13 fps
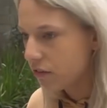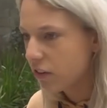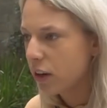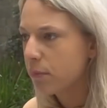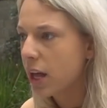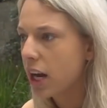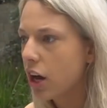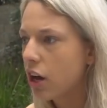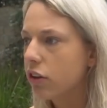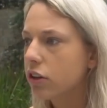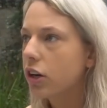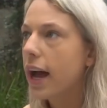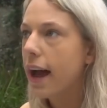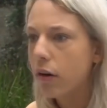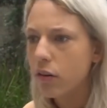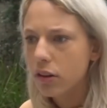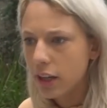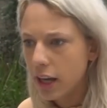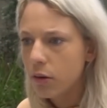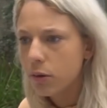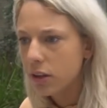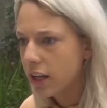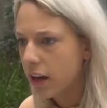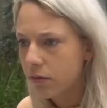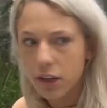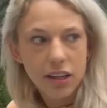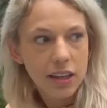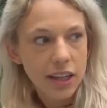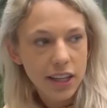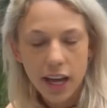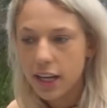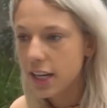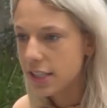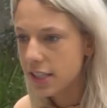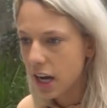give him that other outlet with everything that he